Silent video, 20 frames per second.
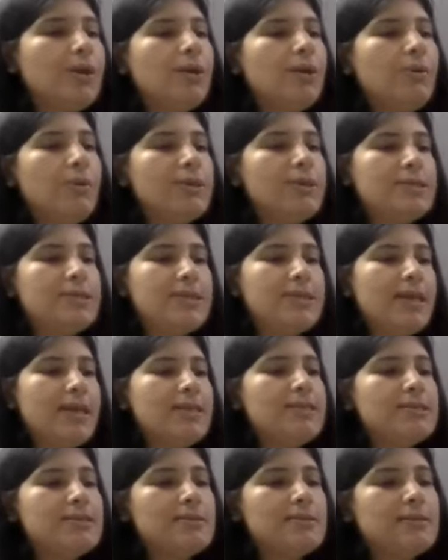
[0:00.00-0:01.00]
which
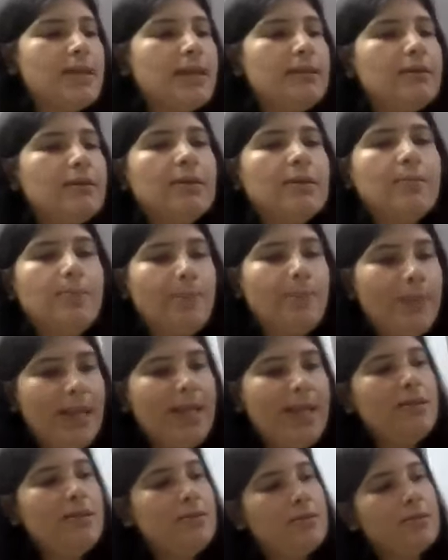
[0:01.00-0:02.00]
states that a
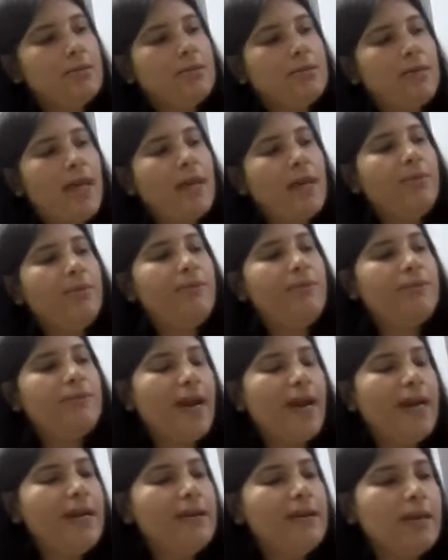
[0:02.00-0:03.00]
complaint can be
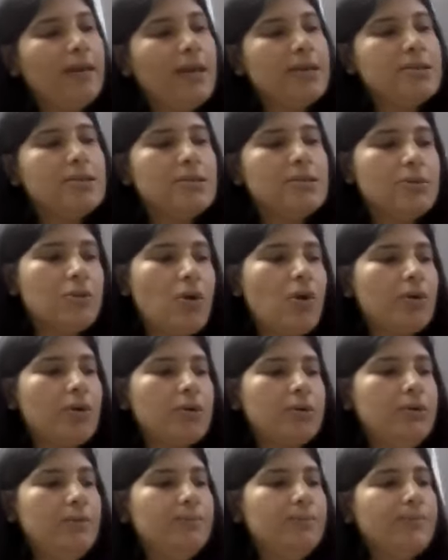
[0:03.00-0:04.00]
filed against the
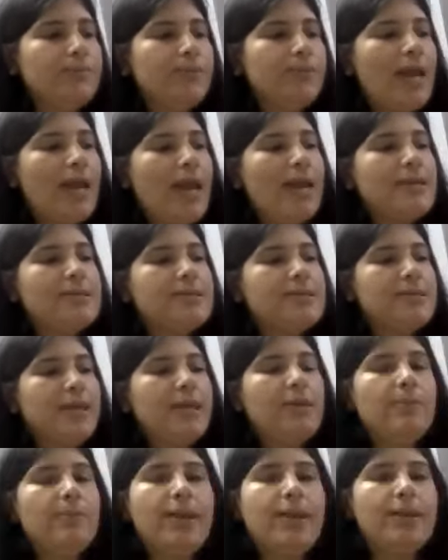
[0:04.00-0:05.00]
doctor at
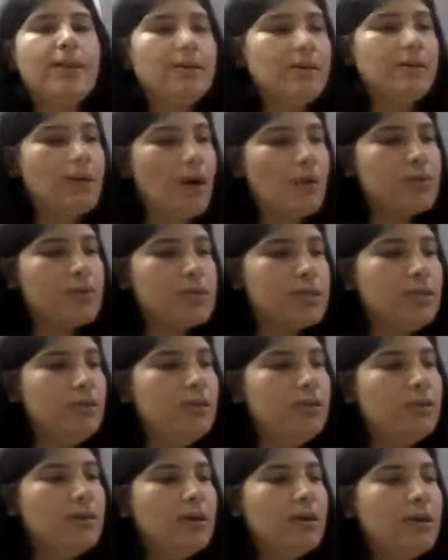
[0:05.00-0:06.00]
State Medical Council.
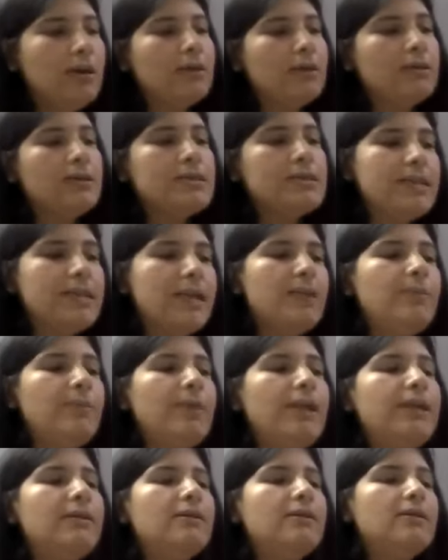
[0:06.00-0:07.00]
The State
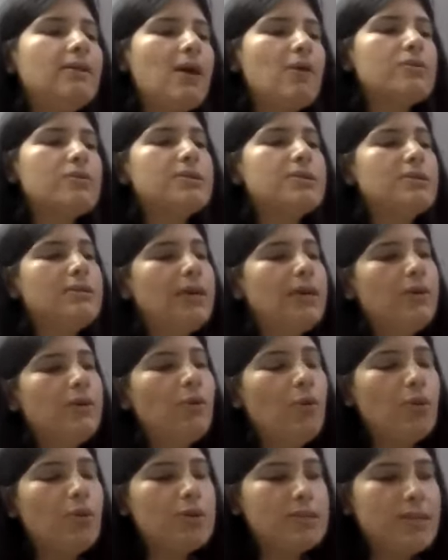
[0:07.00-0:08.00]
Medical Council then
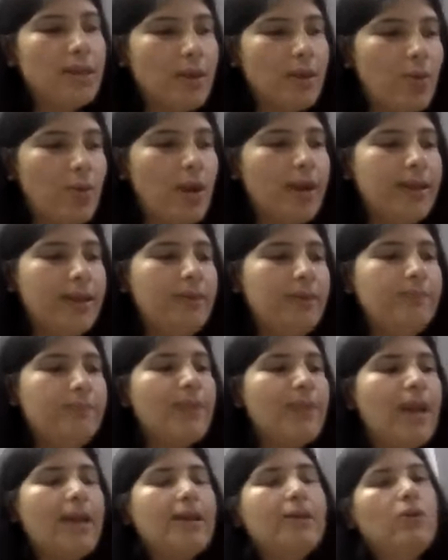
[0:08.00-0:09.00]
holds an inquiry
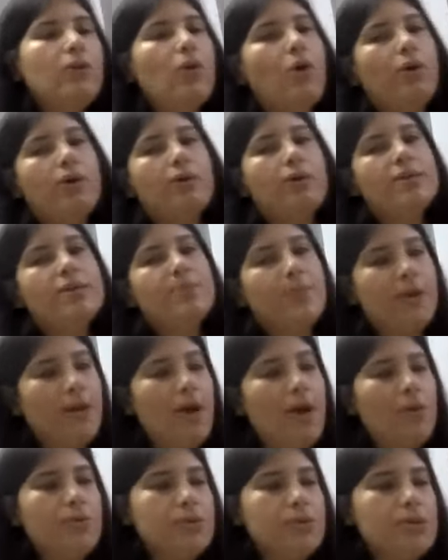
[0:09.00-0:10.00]
and an order is
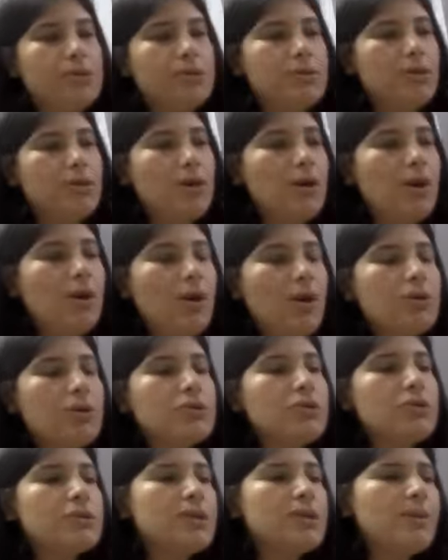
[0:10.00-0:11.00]
pronounced.
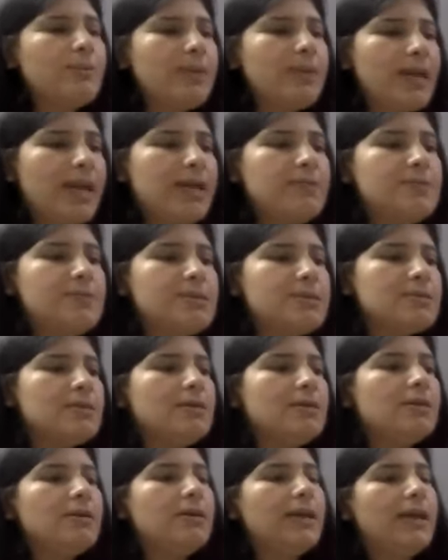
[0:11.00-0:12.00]
So sometimes
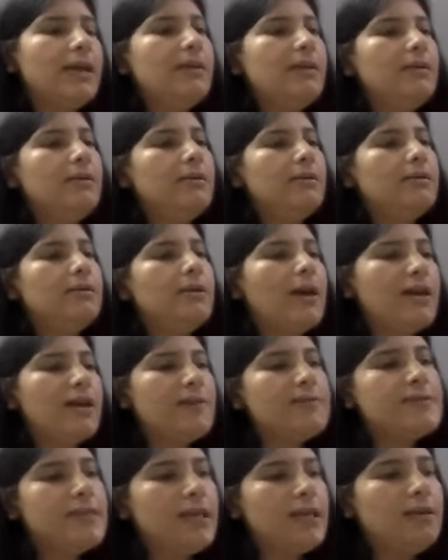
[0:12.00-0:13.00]

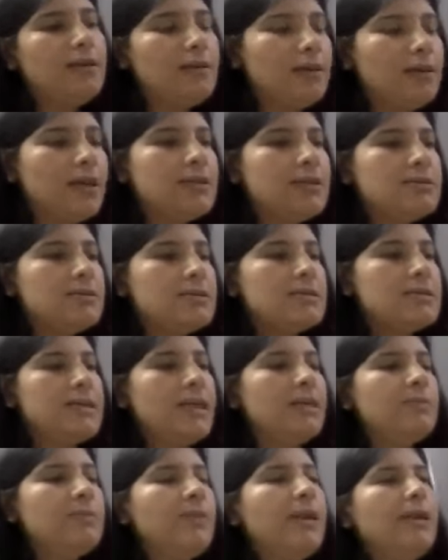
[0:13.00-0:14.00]
I've seen in
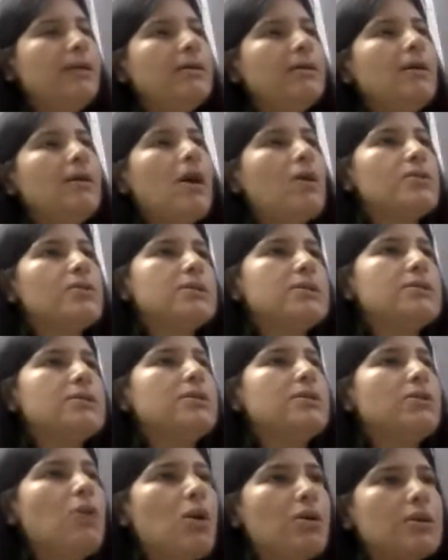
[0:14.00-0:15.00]
State Medical Councils,
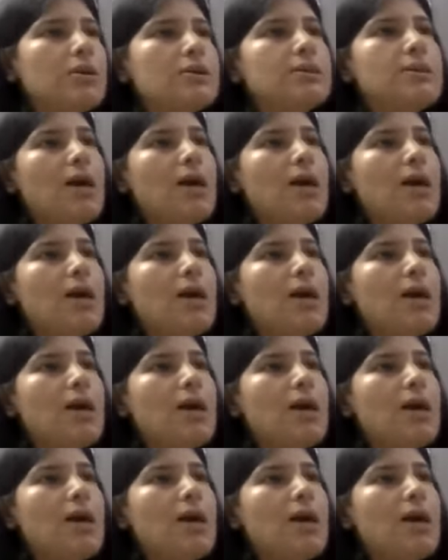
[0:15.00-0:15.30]
the doctors